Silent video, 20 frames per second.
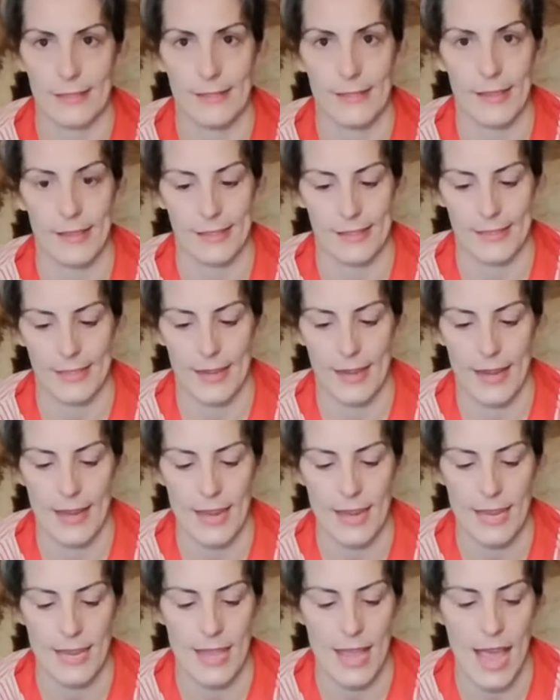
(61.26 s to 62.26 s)
does
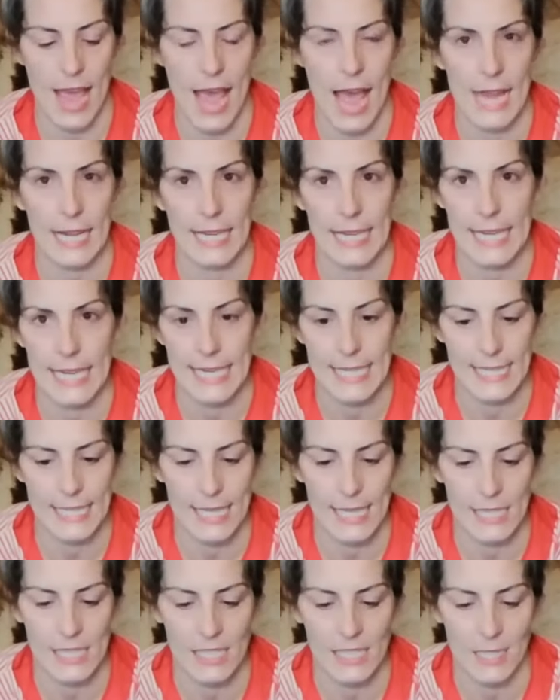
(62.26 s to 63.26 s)
he, and he
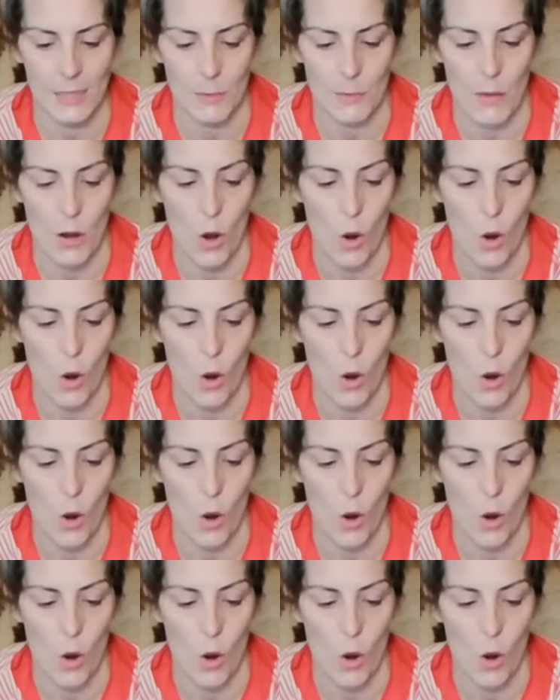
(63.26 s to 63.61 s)
does some